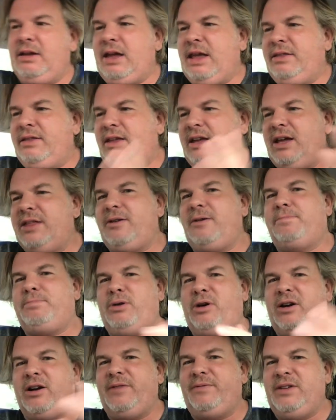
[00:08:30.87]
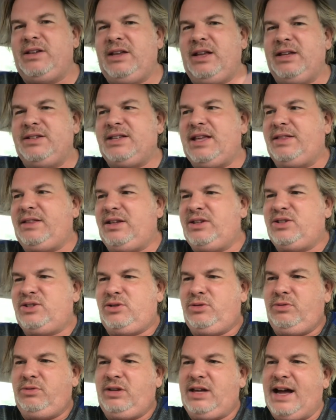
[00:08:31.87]
And the other part of it is that these
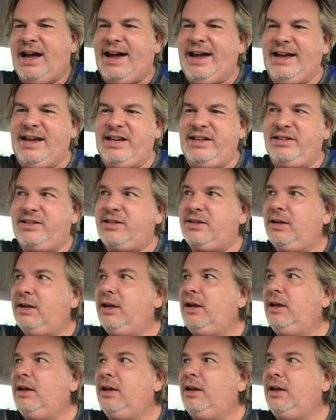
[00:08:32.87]
two guys,